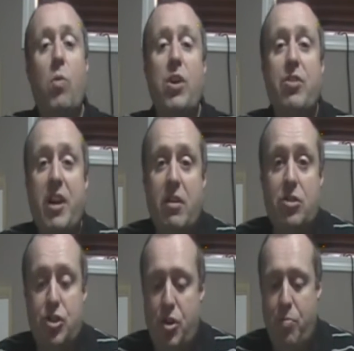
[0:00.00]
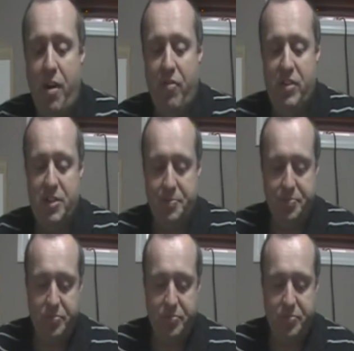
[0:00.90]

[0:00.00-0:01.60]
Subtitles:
what your ear and to your preference.